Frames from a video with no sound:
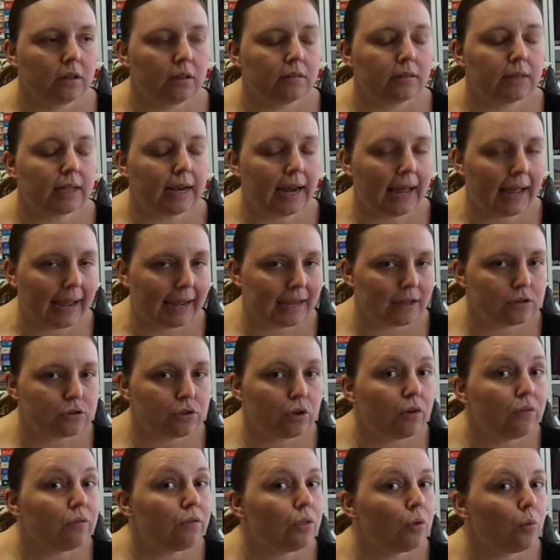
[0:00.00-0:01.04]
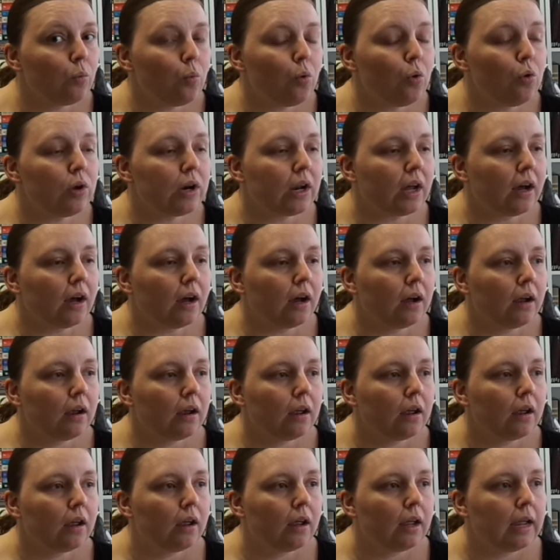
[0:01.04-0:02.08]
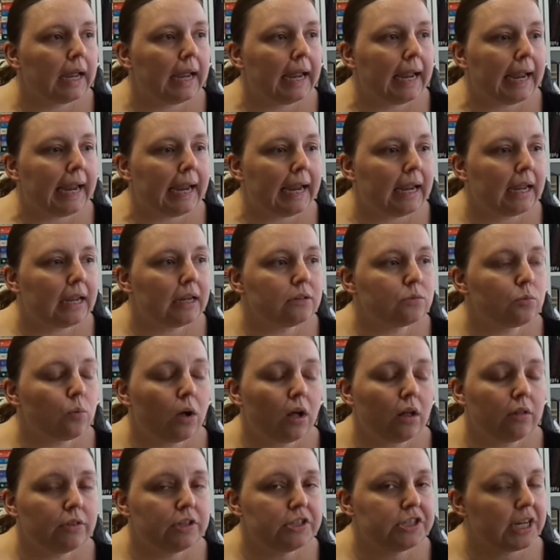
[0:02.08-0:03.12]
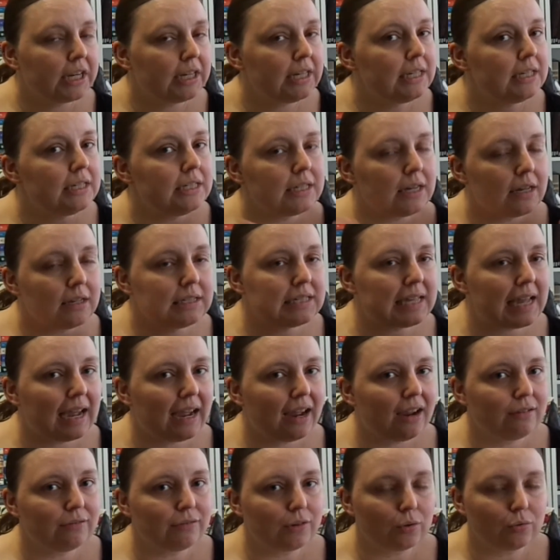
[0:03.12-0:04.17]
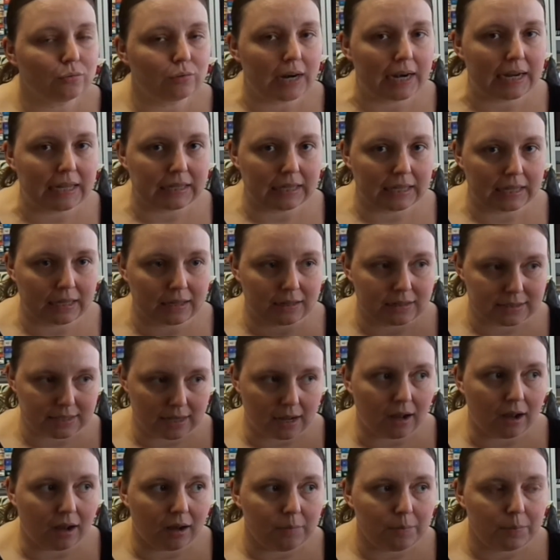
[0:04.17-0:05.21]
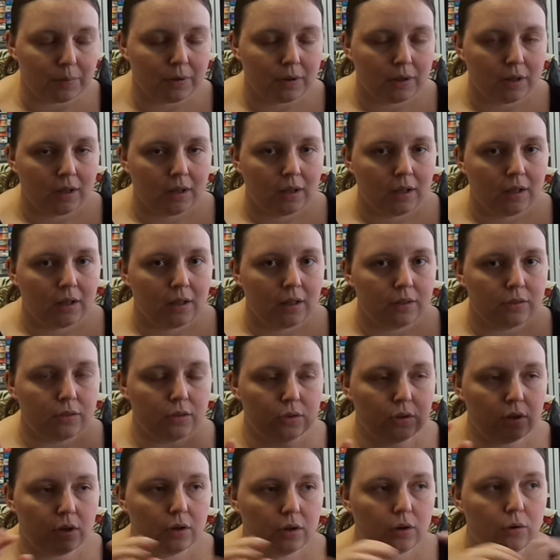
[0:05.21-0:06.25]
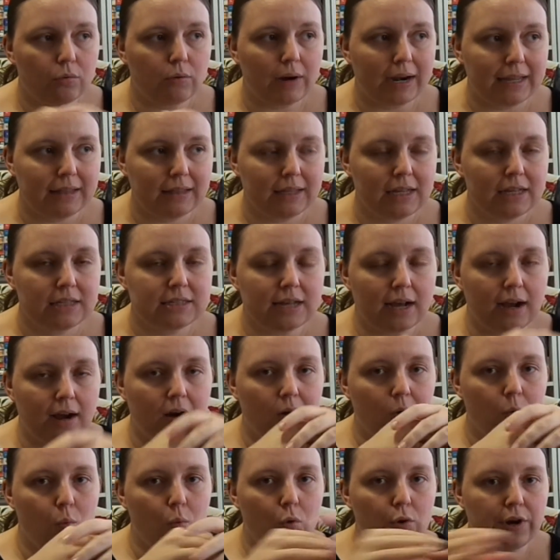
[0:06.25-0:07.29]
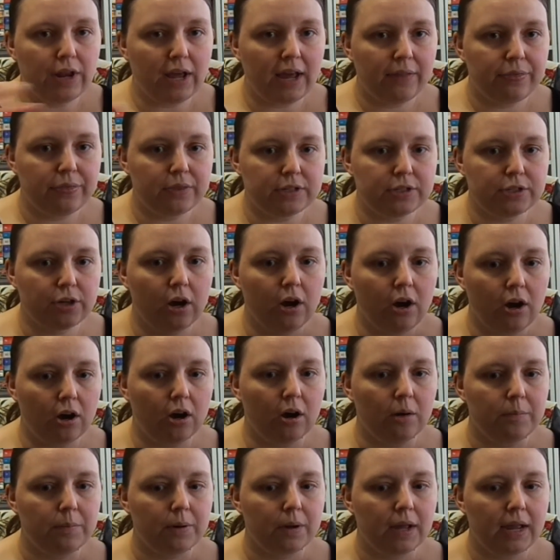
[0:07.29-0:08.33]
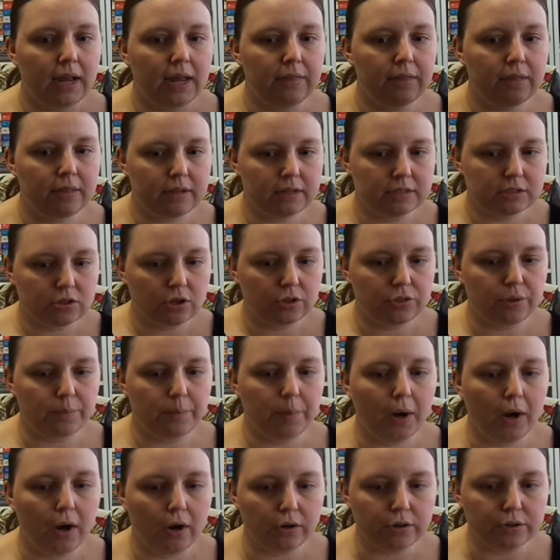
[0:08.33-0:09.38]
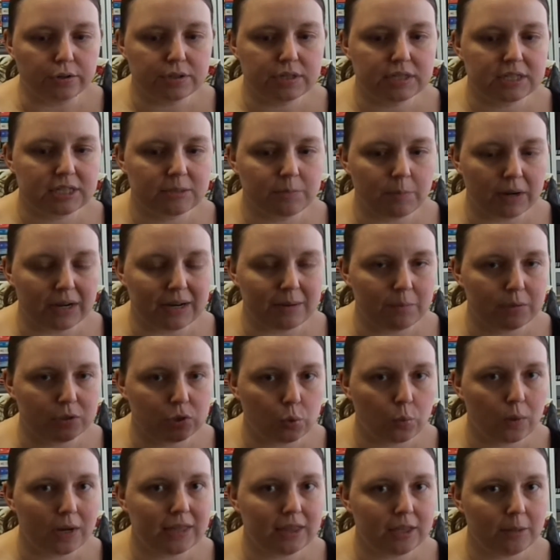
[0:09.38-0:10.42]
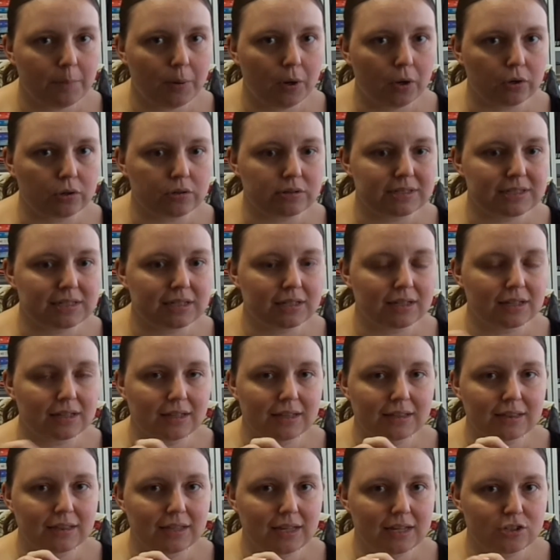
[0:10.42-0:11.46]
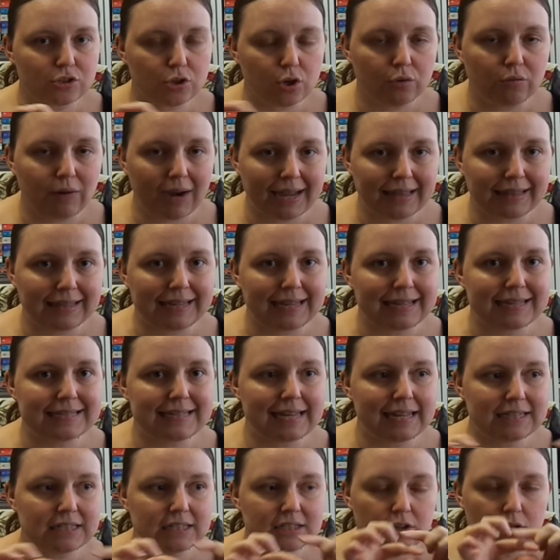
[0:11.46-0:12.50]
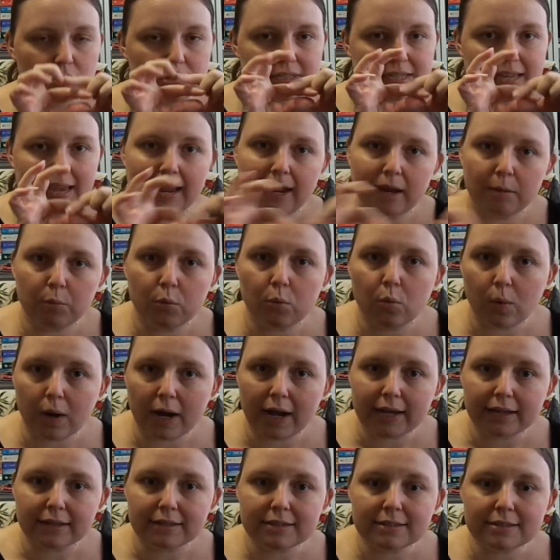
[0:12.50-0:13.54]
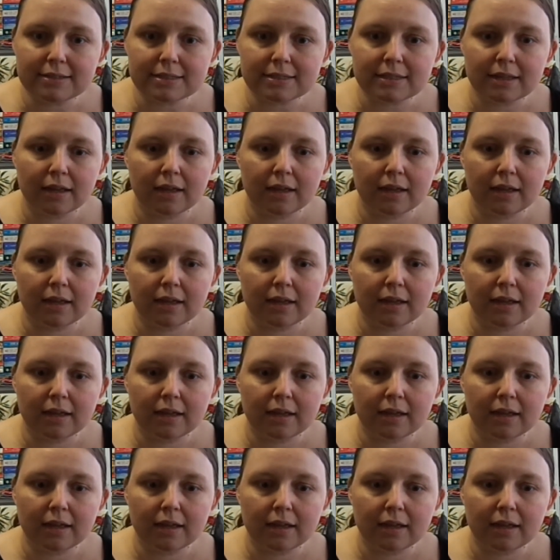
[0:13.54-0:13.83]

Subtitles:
that hangs over the water. And while the jetty does have railings up, the railings are wood at the top, and then it's got the posts, but in between the posts, there's no railings, it's those cable wires,